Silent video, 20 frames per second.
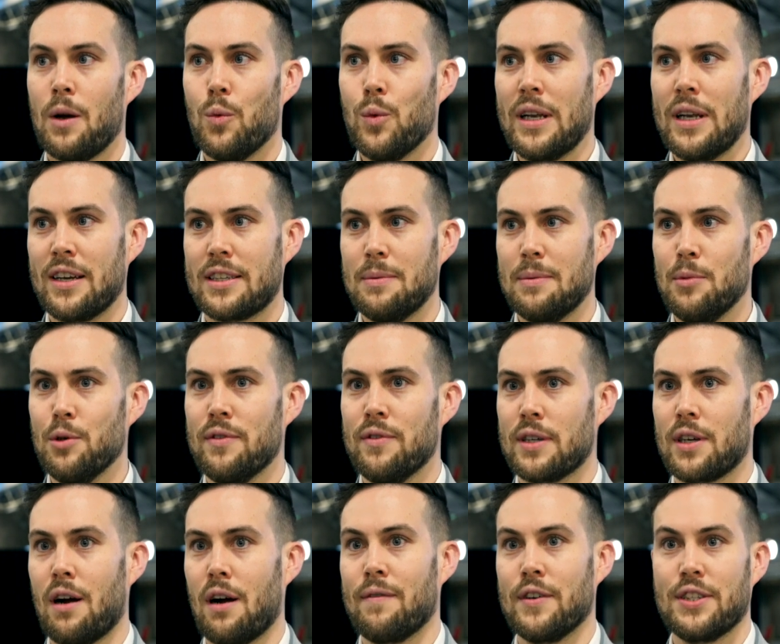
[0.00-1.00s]
we like to move the
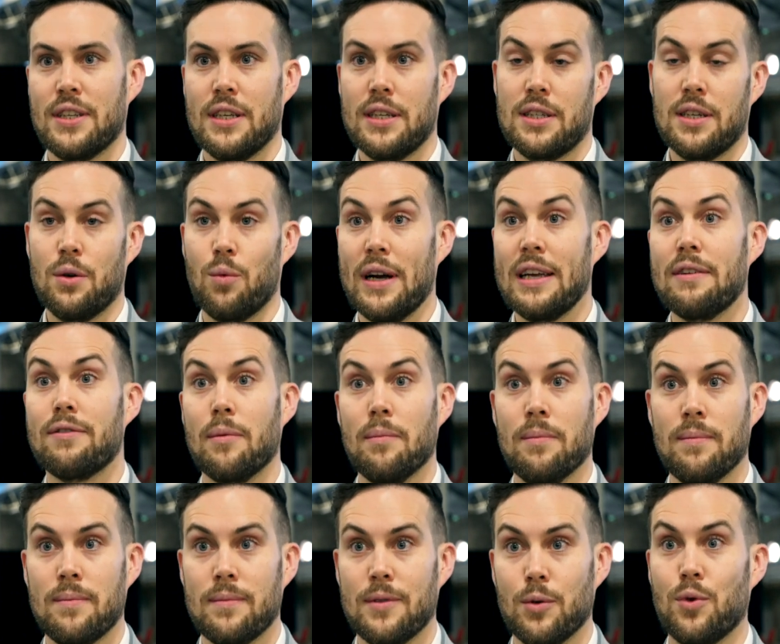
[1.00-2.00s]
conversation away
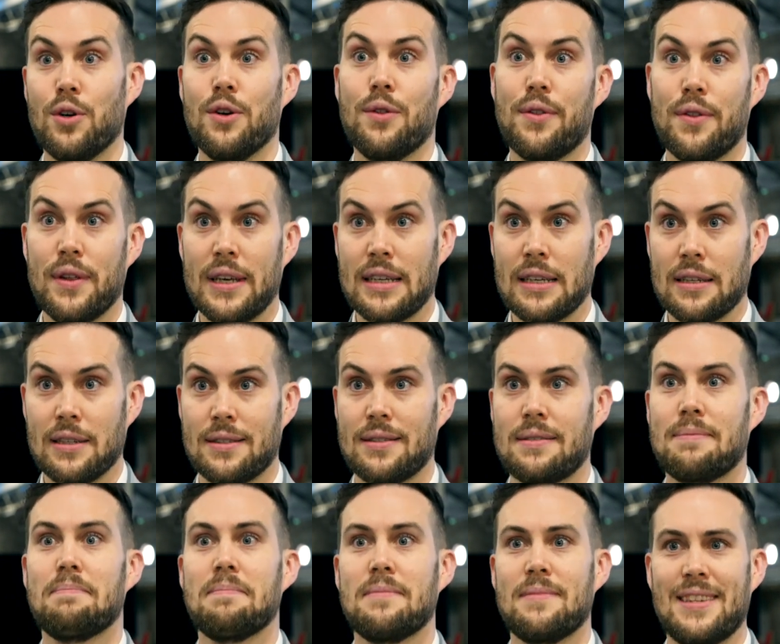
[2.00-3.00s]
from the word things,